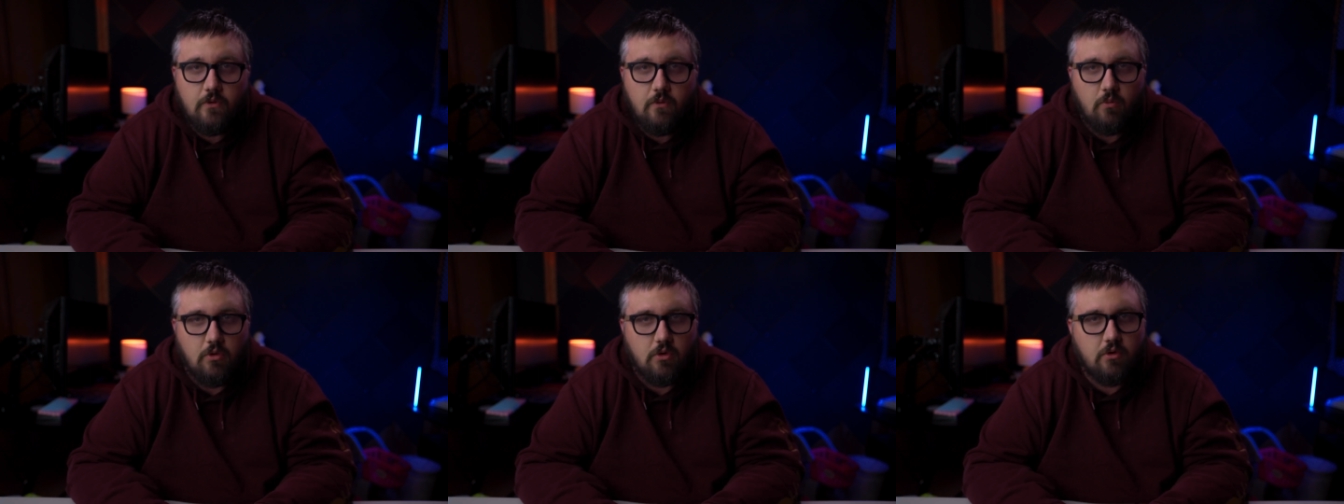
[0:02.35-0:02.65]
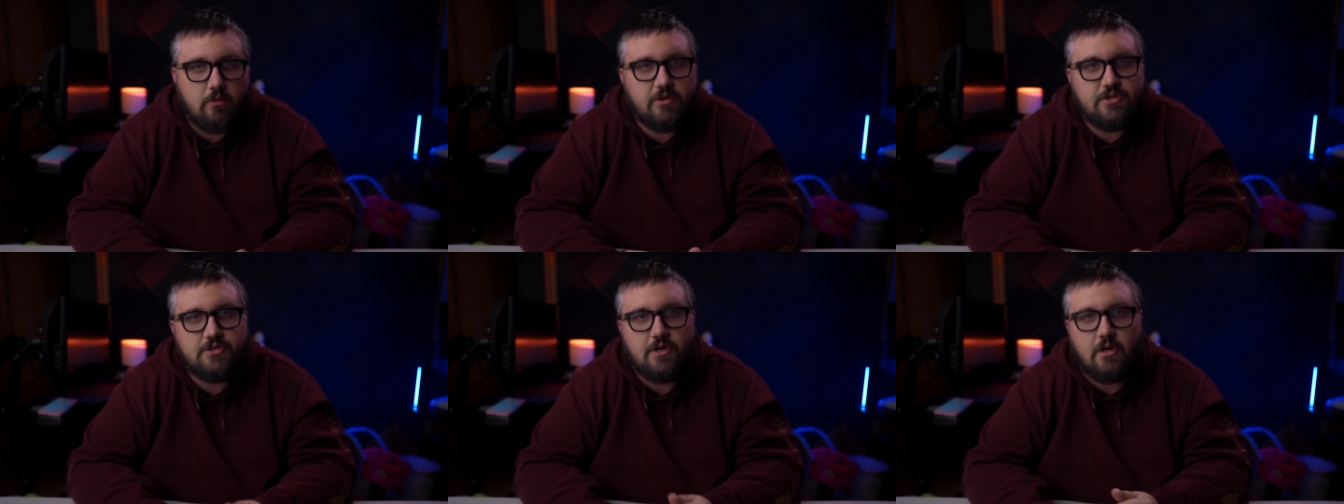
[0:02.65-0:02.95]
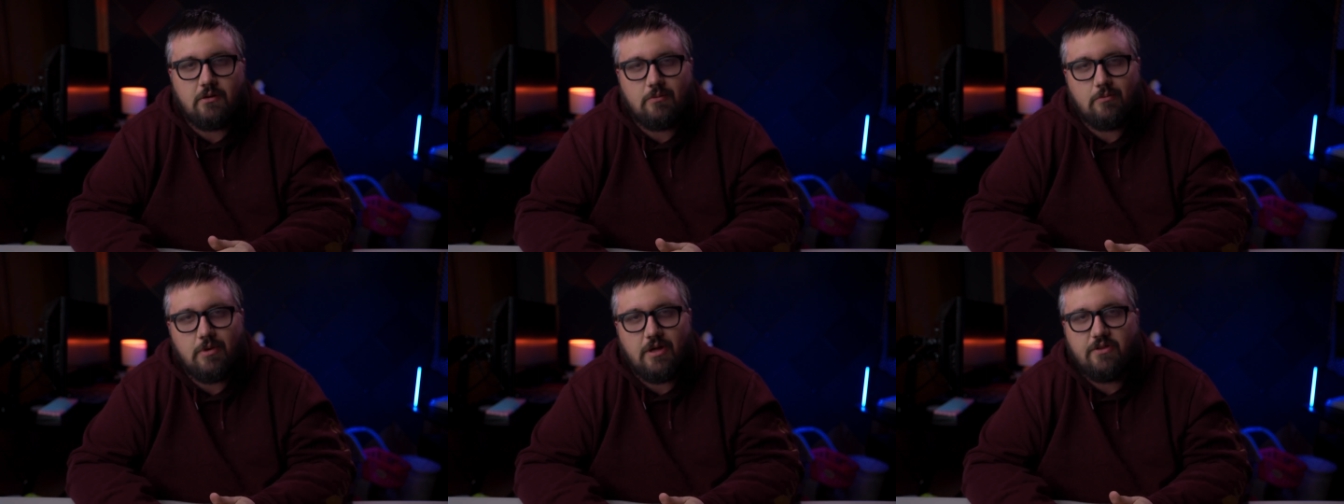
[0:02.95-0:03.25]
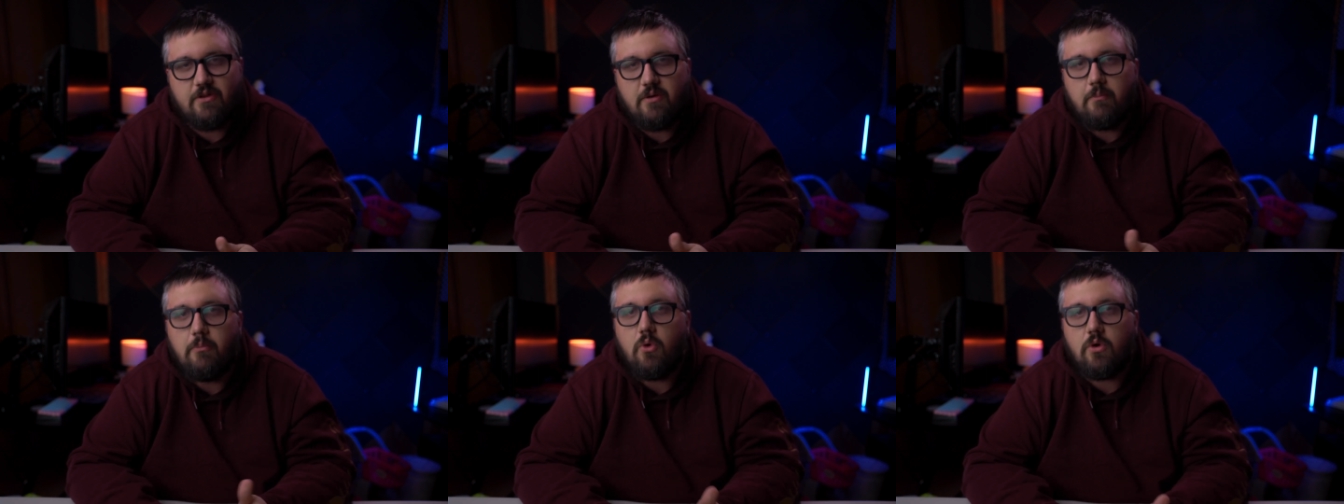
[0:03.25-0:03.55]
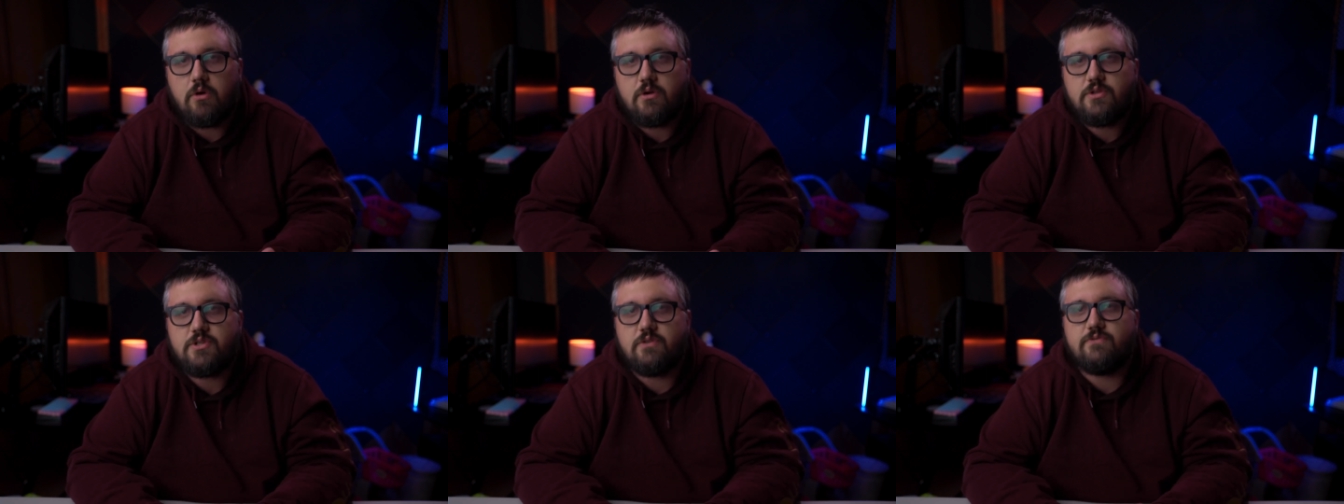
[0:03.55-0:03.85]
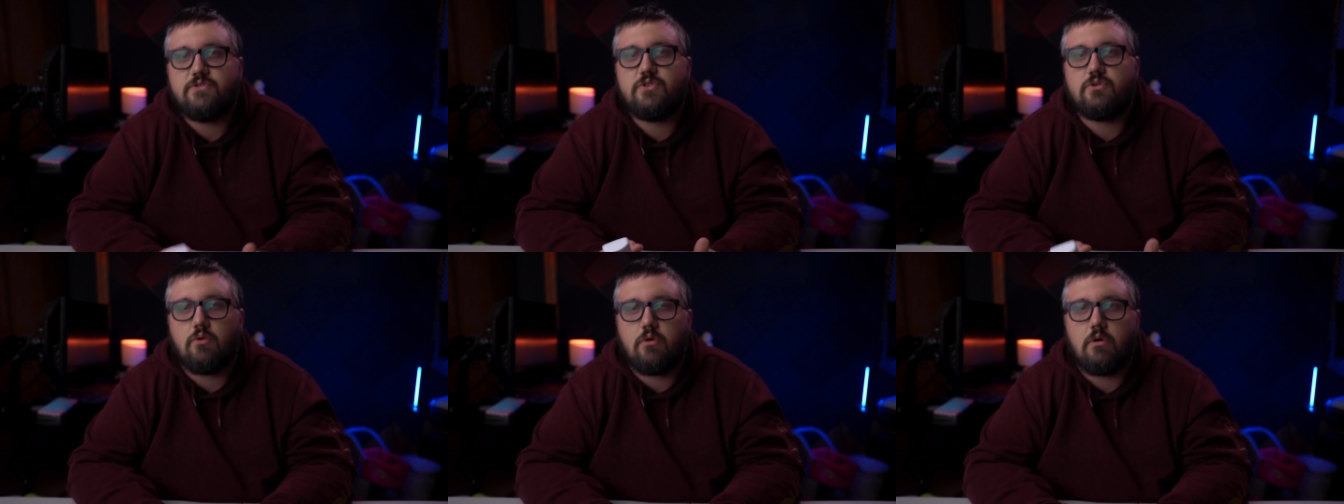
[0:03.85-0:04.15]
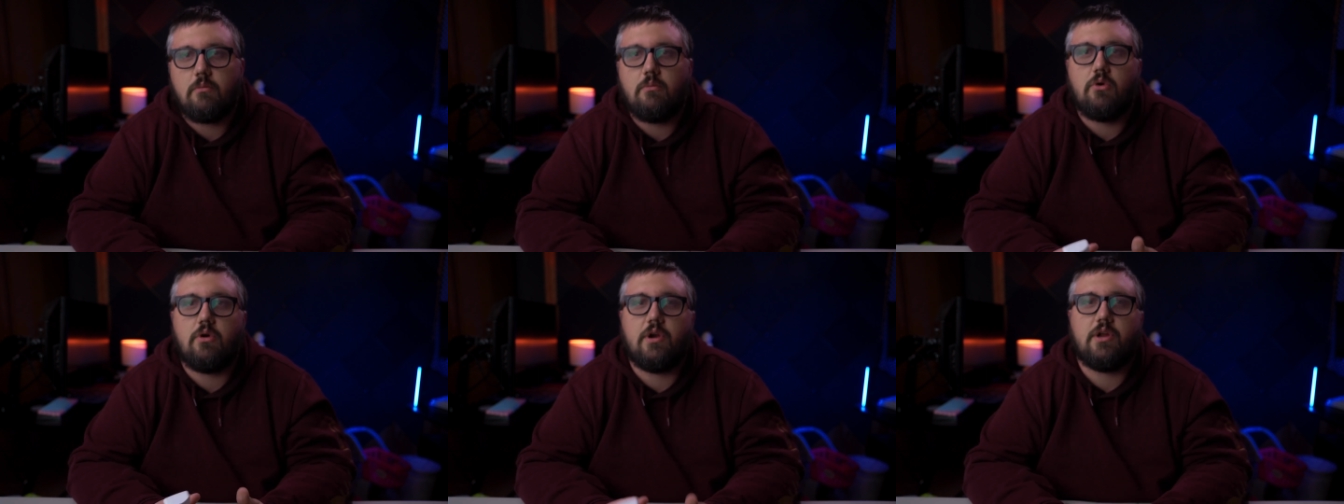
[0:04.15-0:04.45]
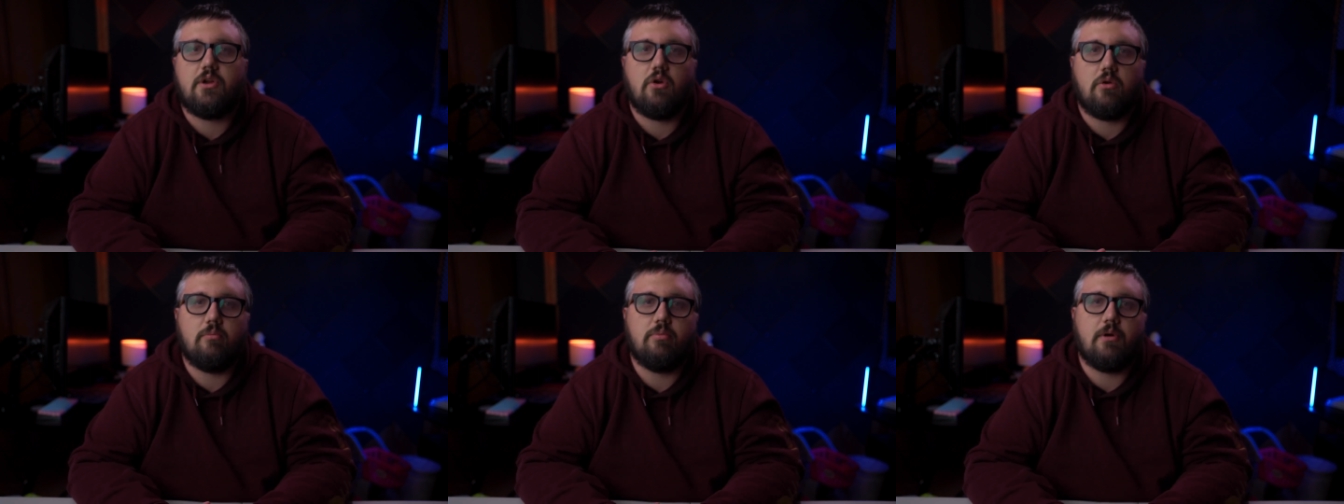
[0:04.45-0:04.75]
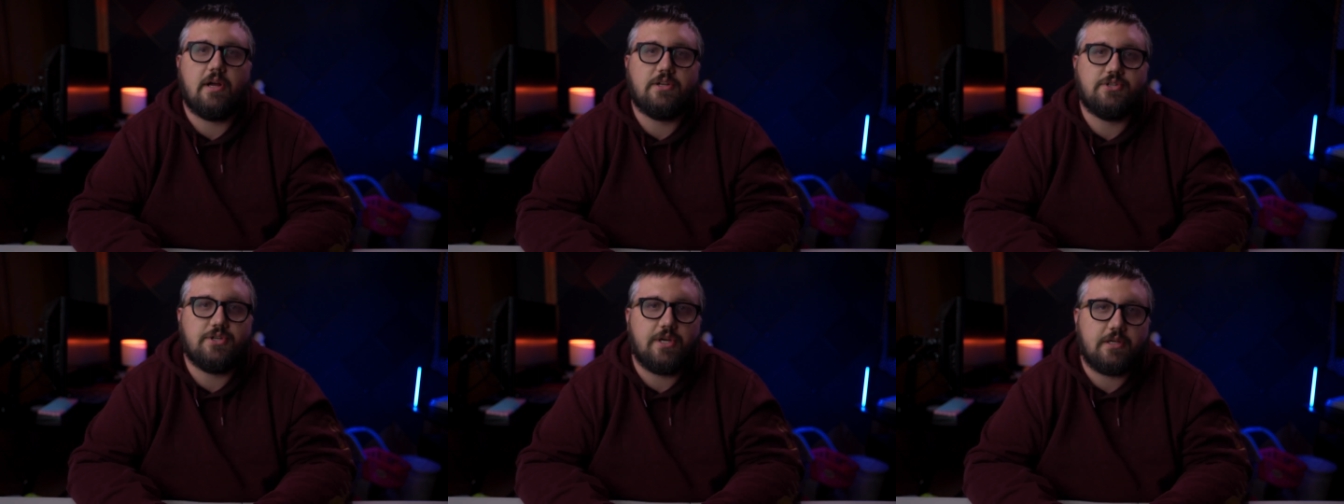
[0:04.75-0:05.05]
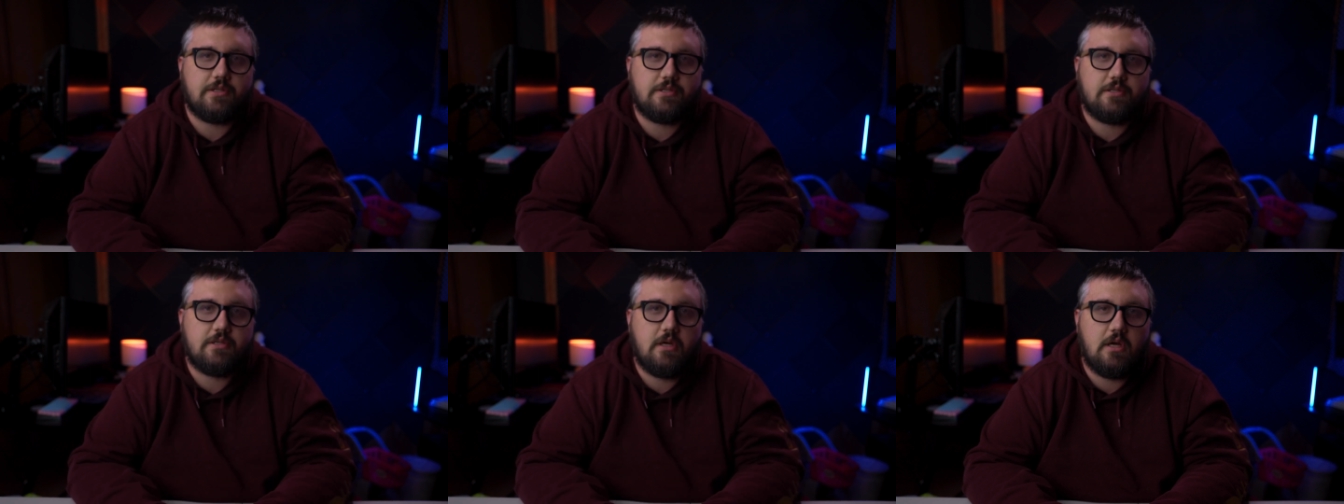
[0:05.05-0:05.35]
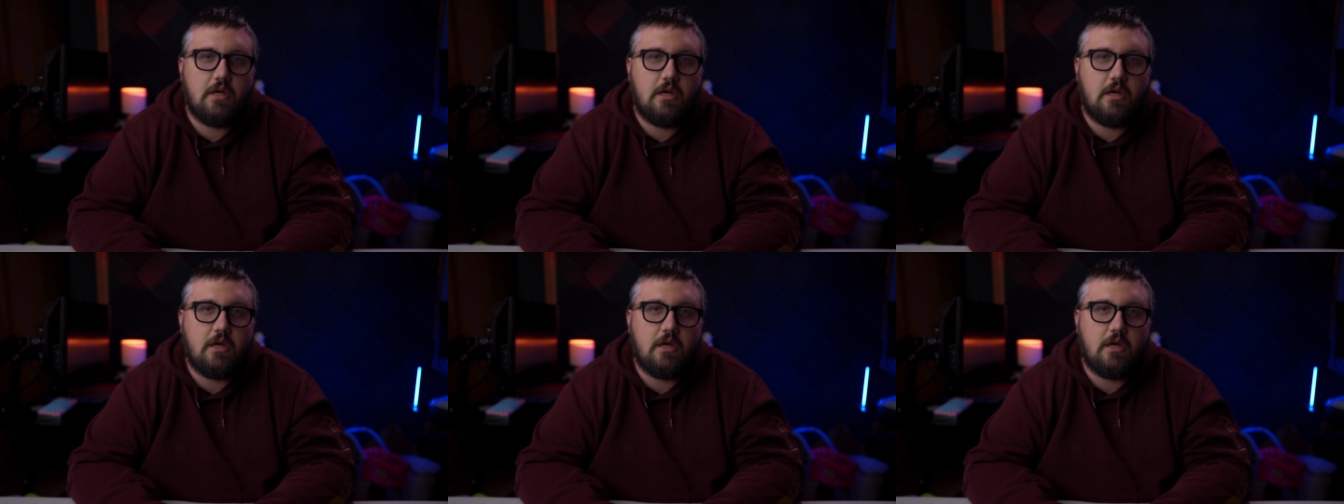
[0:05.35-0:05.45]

We're going to be talking about the importance of storyboarding your project.